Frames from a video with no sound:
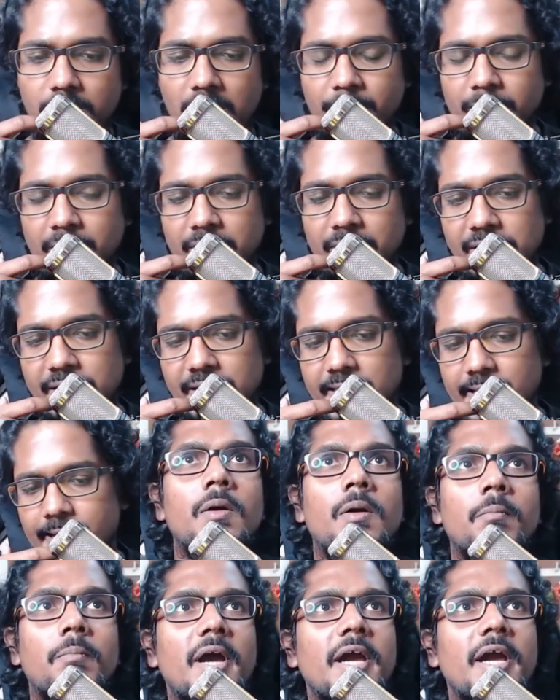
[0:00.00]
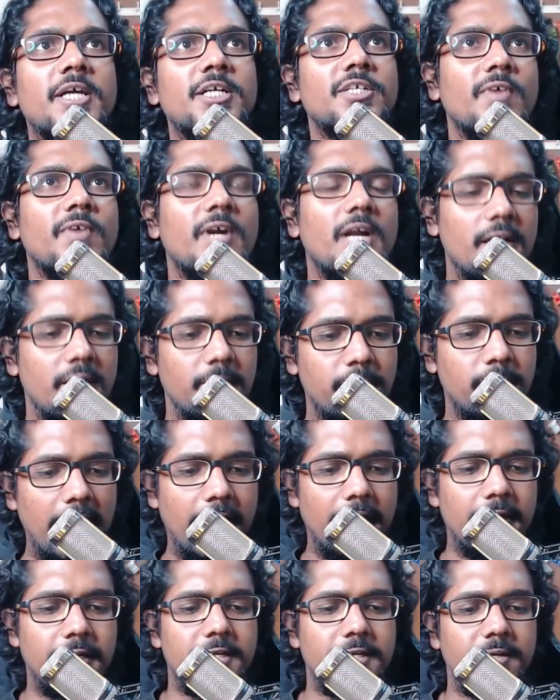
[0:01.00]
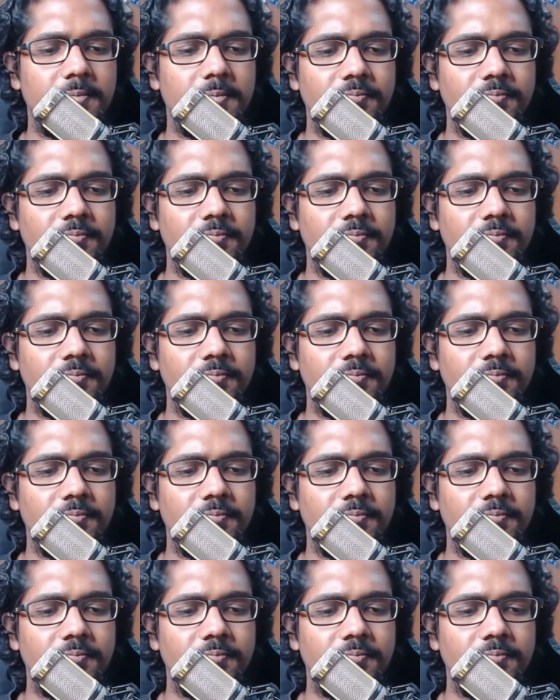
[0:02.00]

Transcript: Brahmans? Maheshwara replied,